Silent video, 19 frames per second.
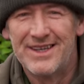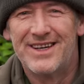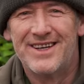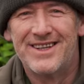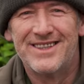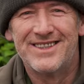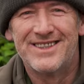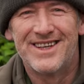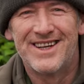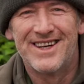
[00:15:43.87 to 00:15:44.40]

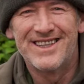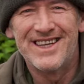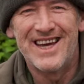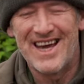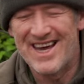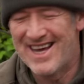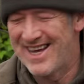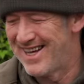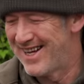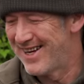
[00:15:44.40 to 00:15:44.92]
And
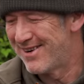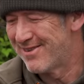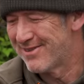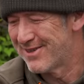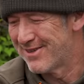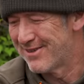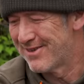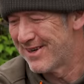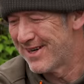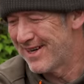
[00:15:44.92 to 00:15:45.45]
yeah,
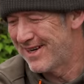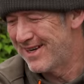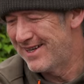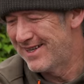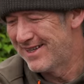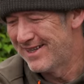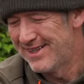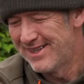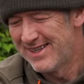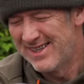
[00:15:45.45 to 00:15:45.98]
after,
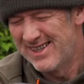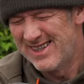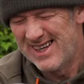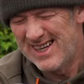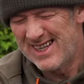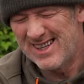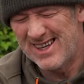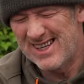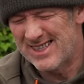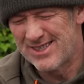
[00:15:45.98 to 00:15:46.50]

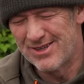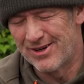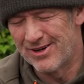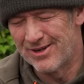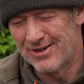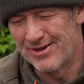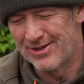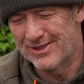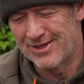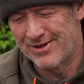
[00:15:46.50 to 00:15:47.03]
it's not a
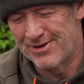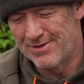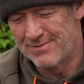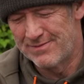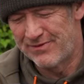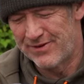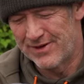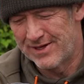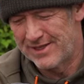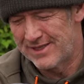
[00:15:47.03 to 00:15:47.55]
lot of
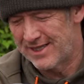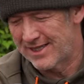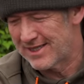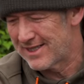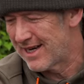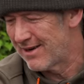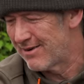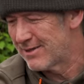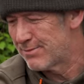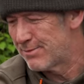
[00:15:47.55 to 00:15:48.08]
time, 36
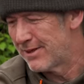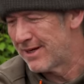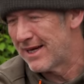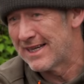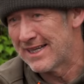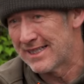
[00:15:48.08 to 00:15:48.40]
hours, but,